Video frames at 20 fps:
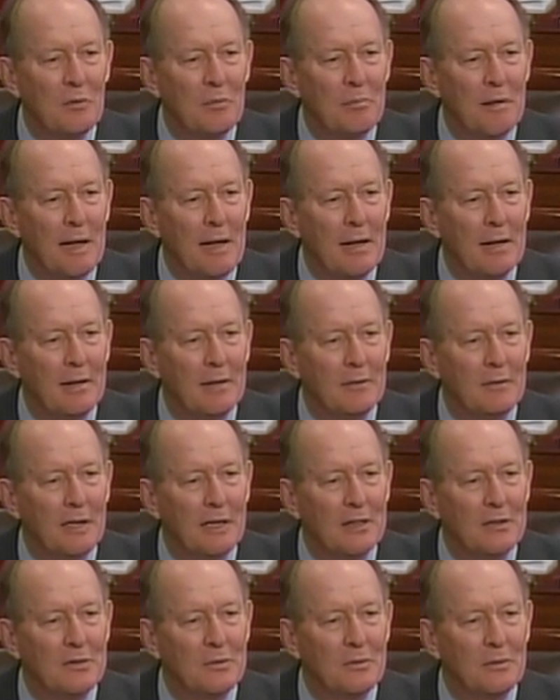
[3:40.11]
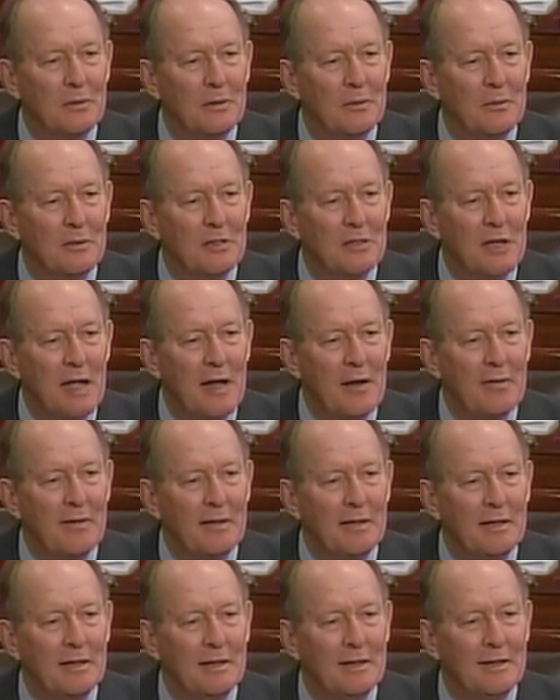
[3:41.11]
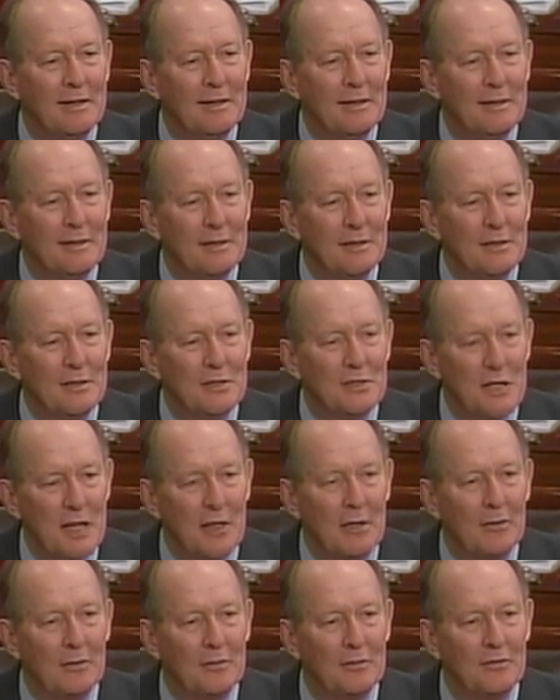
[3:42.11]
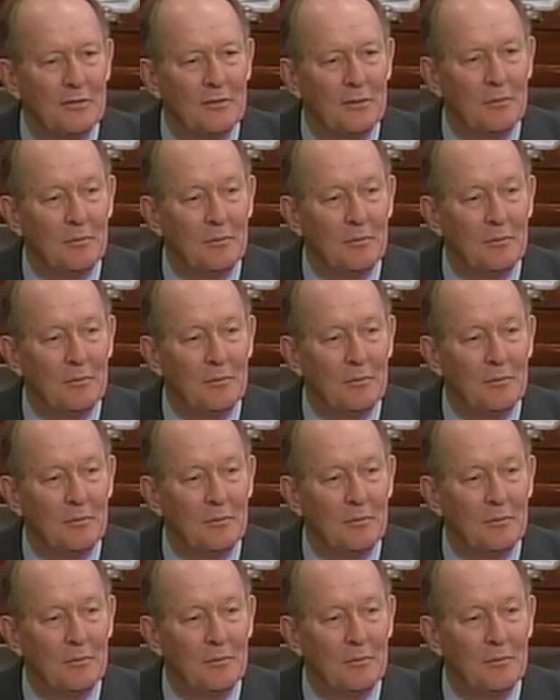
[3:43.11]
retiring senators.